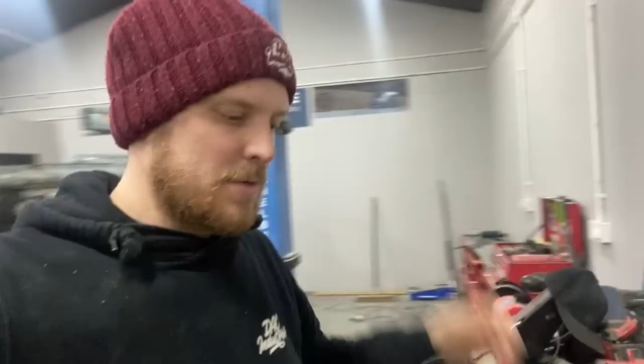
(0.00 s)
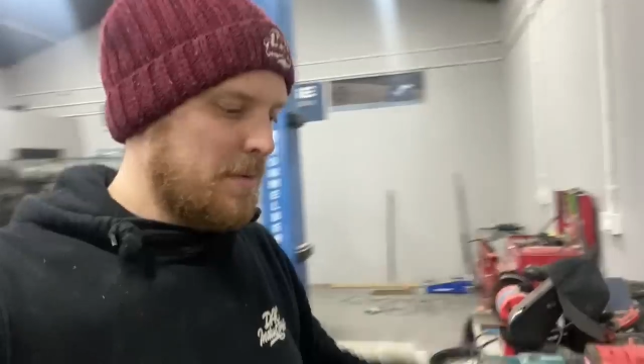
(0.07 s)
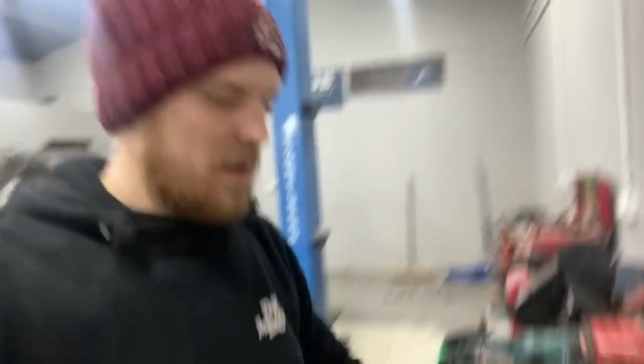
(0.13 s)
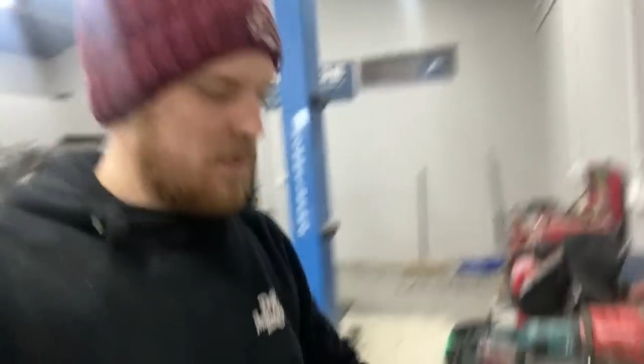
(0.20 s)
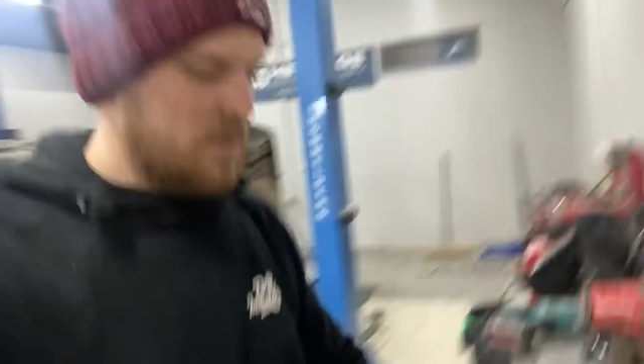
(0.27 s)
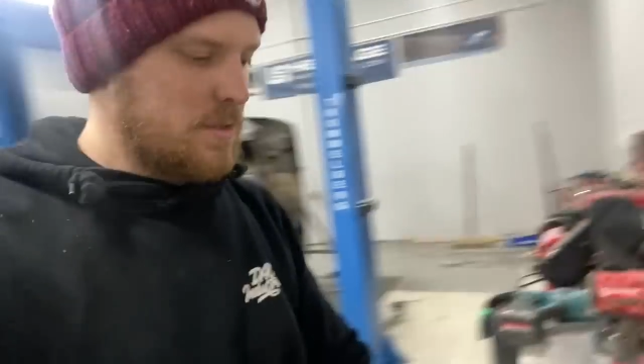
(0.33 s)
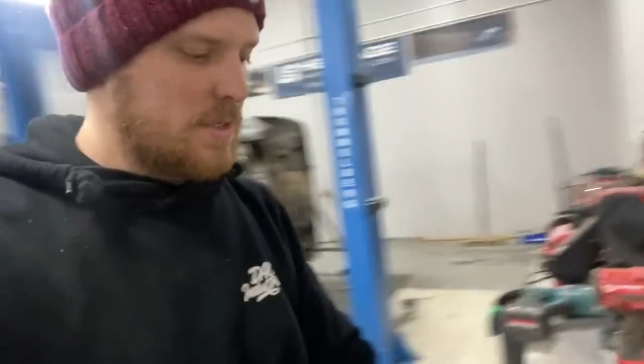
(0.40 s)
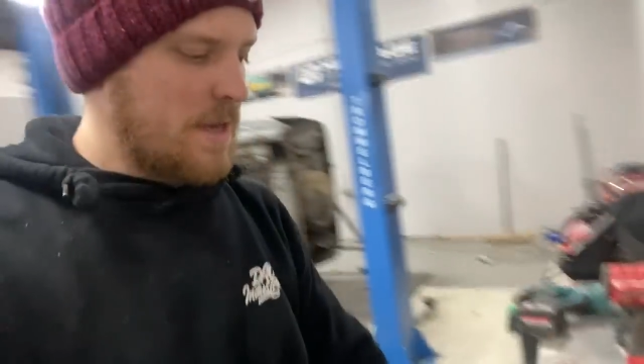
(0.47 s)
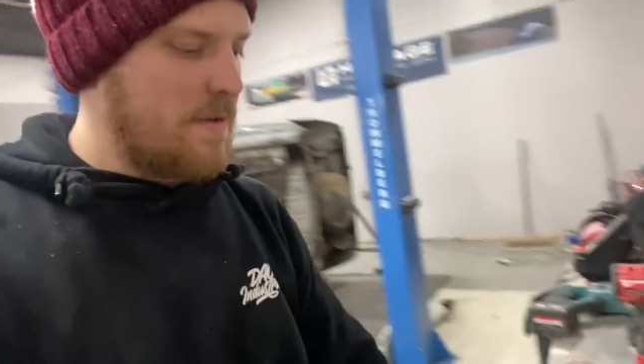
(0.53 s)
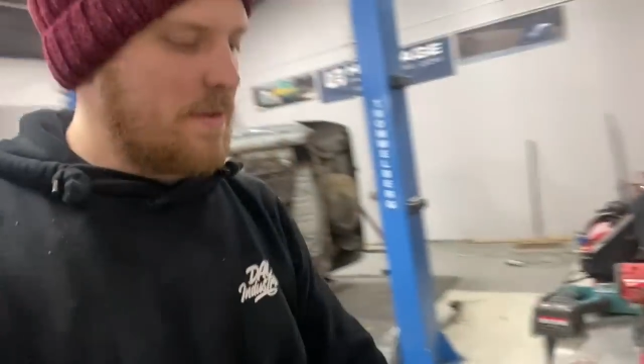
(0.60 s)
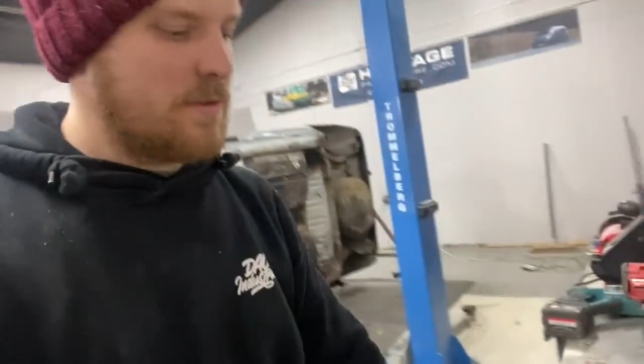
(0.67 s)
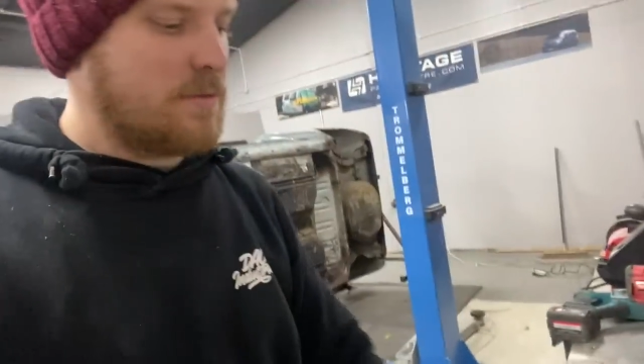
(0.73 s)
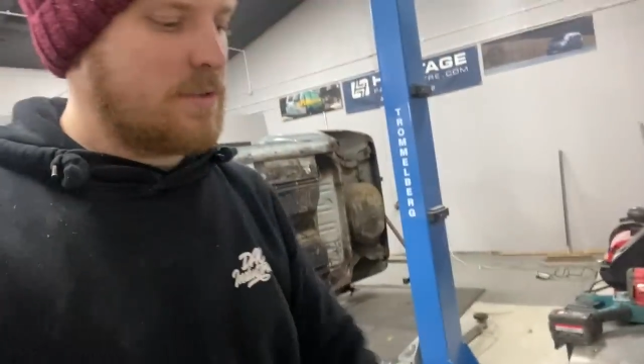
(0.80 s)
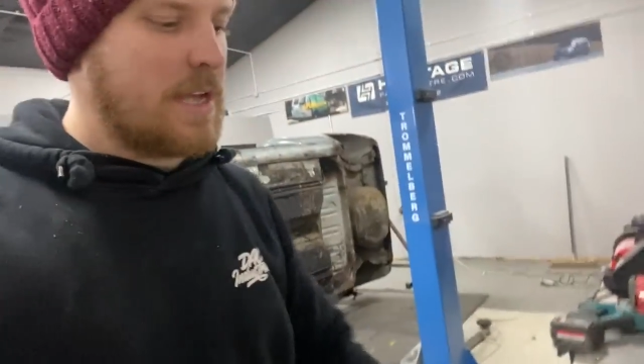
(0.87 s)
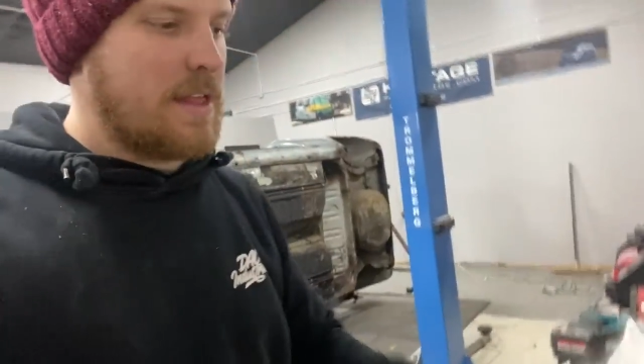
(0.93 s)
the Mark 1
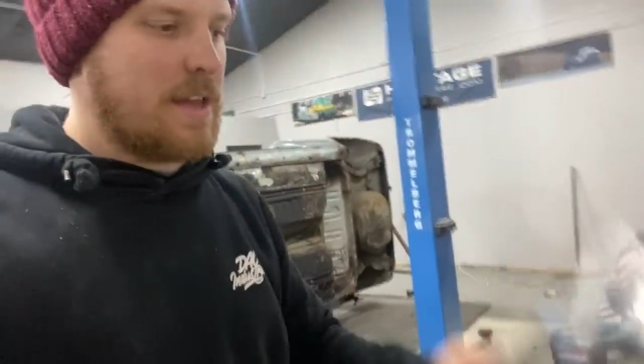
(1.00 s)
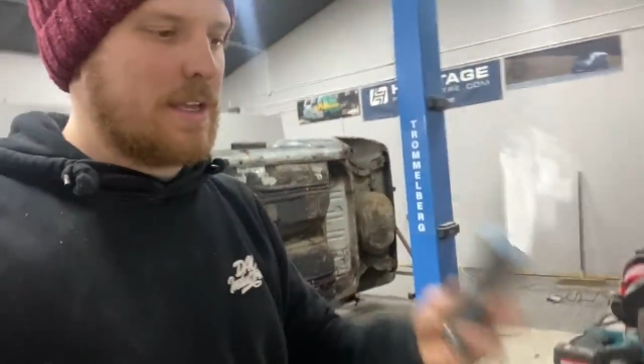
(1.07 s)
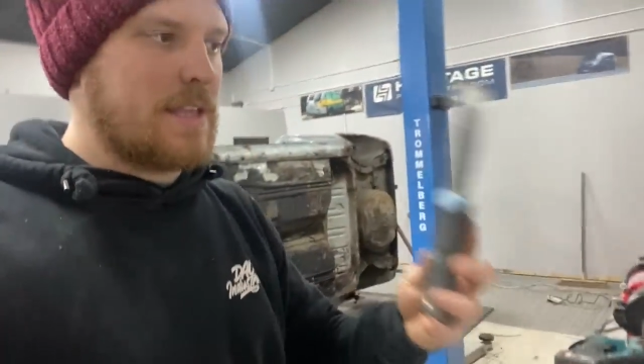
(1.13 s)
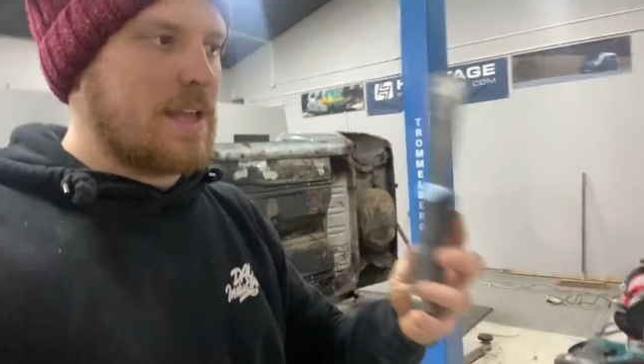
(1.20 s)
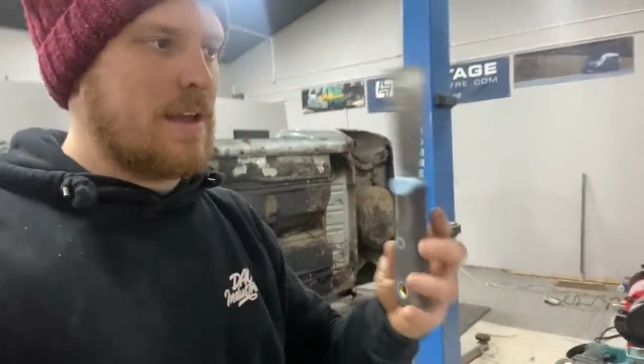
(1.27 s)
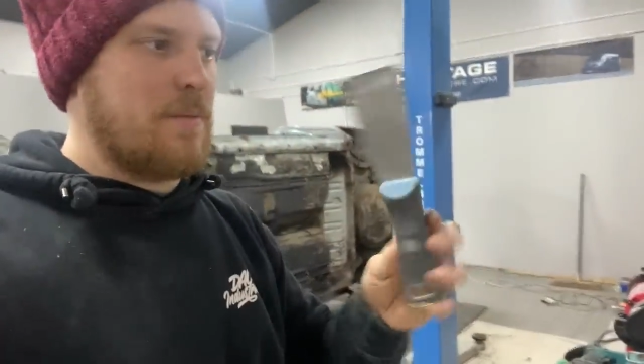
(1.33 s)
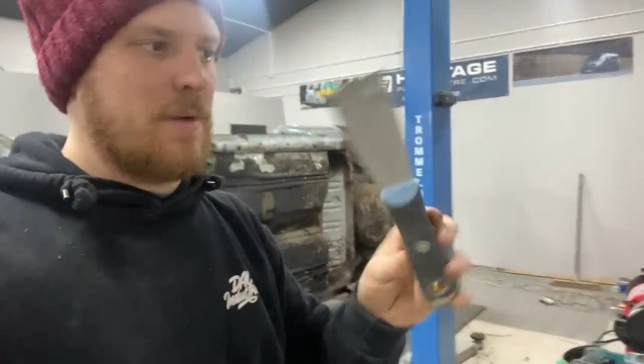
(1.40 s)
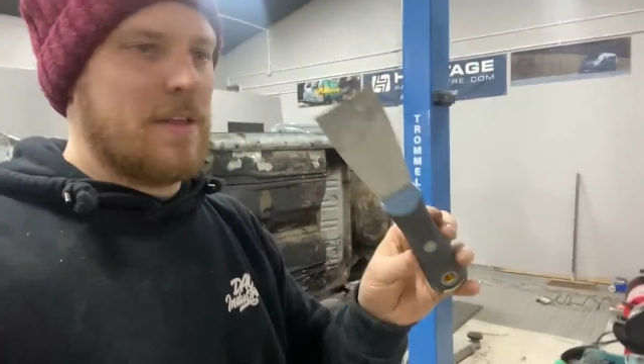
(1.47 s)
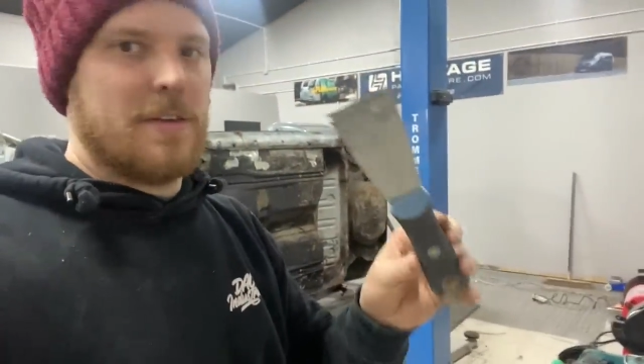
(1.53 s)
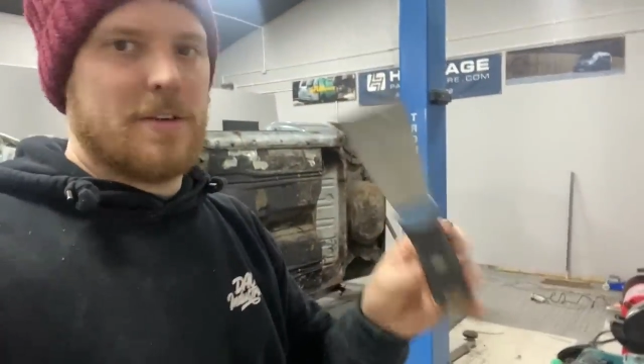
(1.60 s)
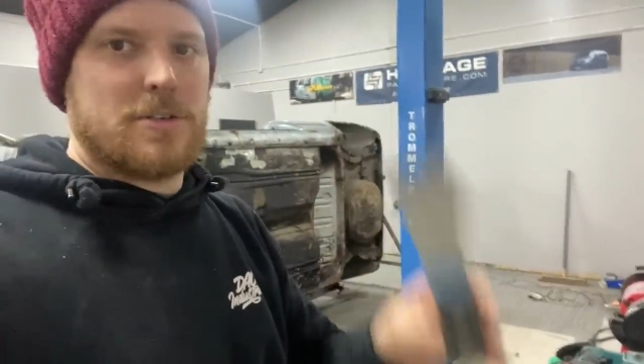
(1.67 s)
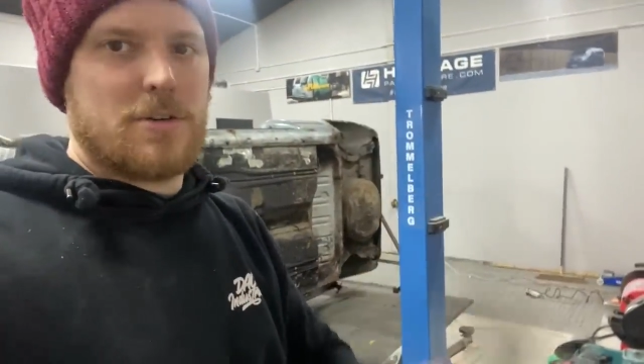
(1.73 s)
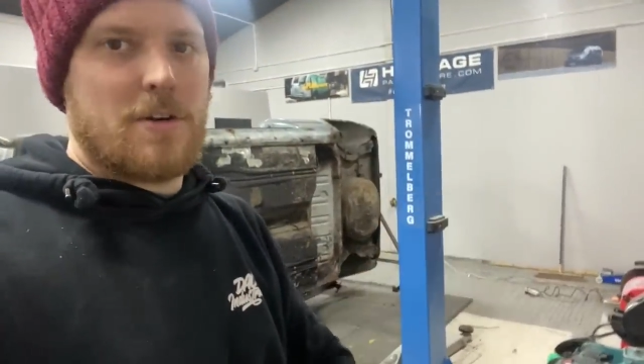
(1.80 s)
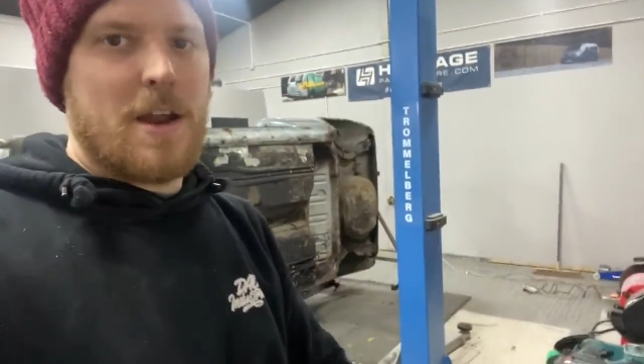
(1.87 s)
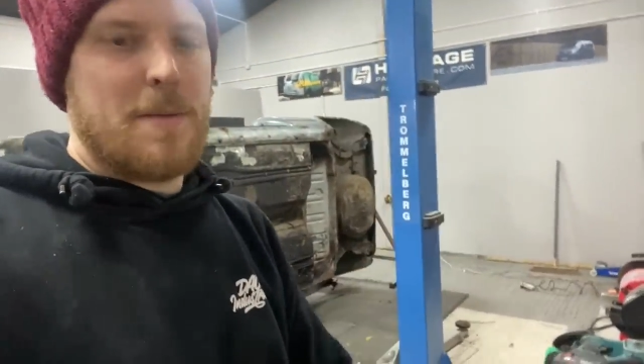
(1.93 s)
series will see that I did it with a
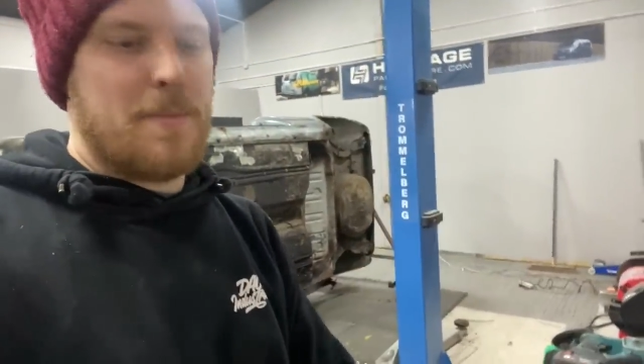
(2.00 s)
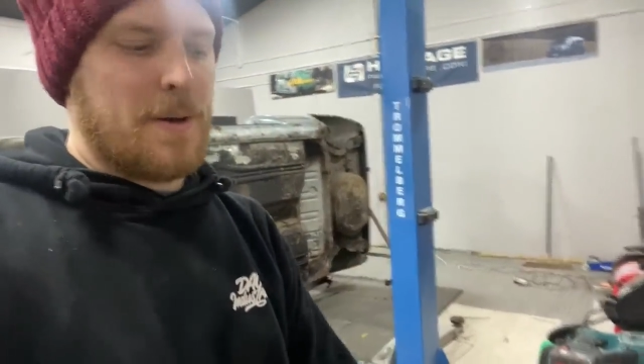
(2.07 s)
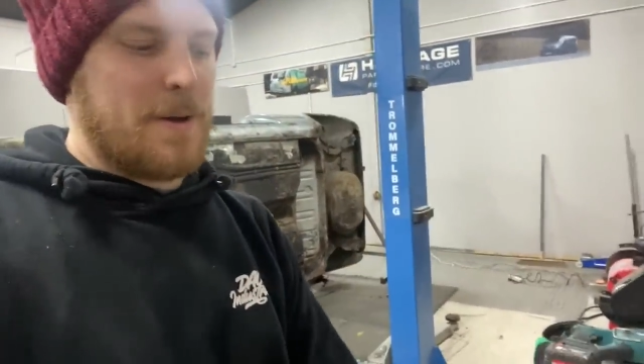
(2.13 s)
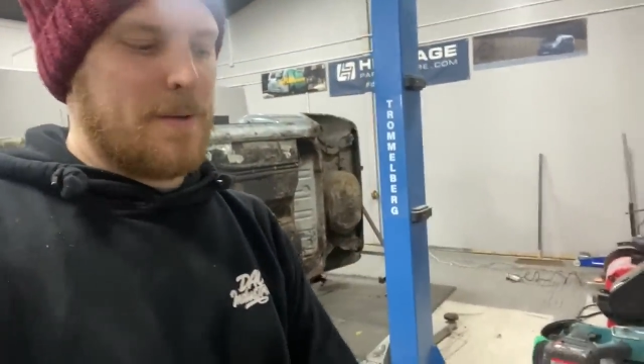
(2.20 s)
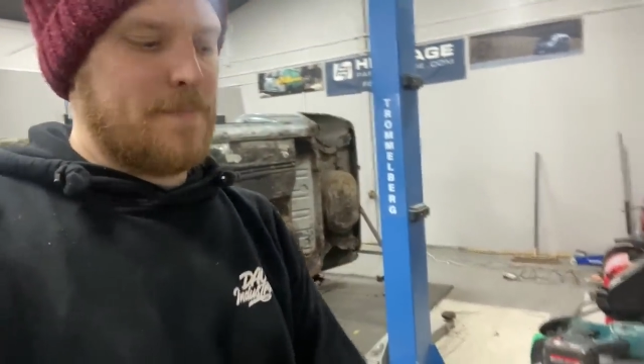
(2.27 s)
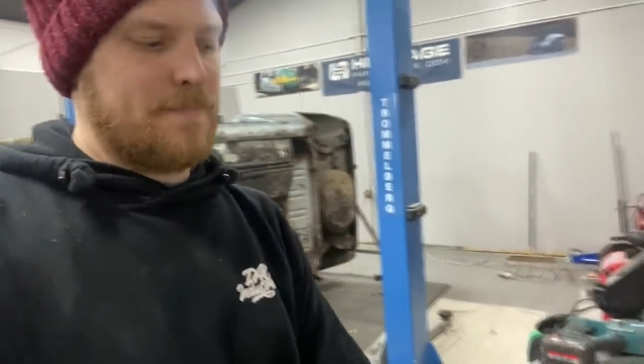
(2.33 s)
scraper,